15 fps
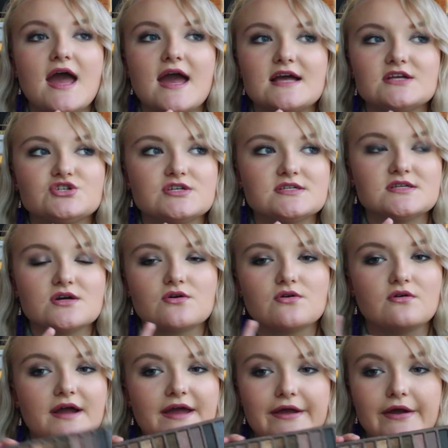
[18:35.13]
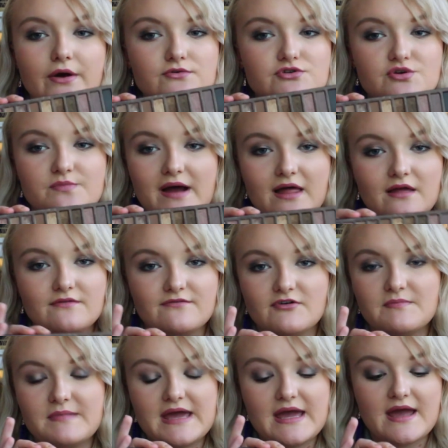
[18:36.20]
It's just a great go-to palette
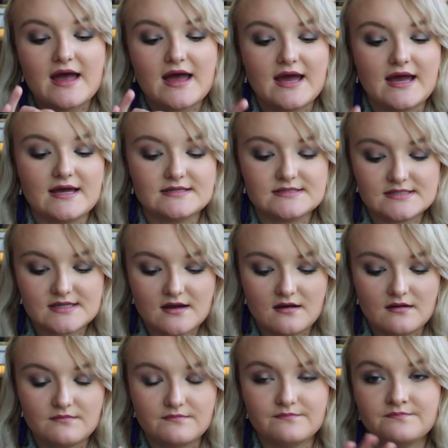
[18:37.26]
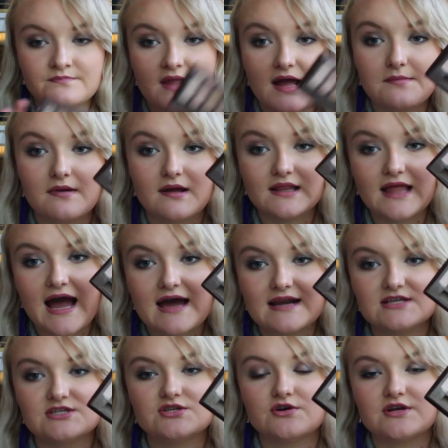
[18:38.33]
for me, and I'm glad
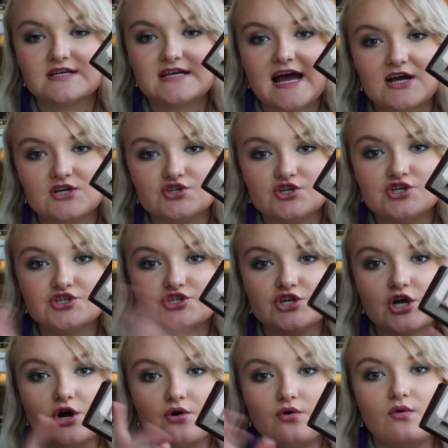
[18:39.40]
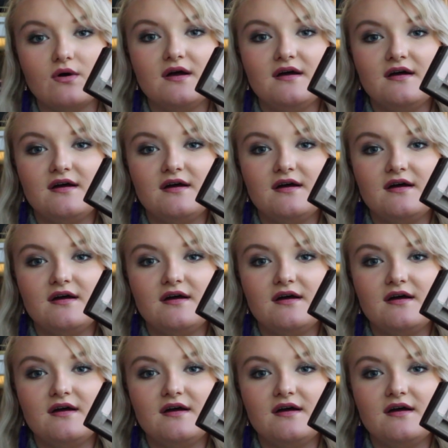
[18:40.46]
it's starting to actually show